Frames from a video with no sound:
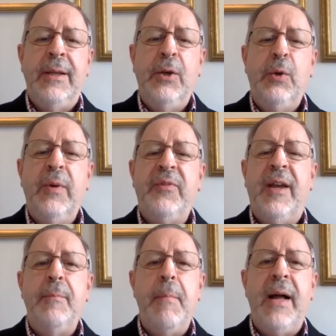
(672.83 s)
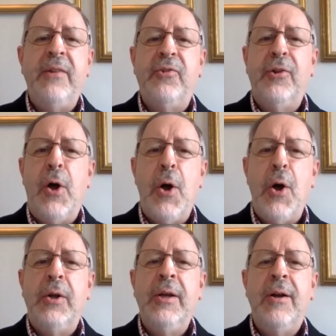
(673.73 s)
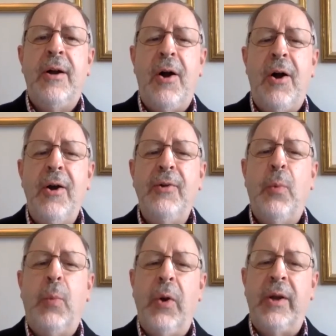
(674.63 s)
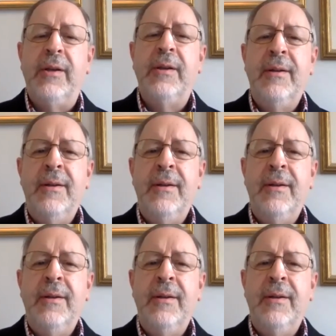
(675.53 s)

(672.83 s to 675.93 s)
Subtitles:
who have done much long, hard work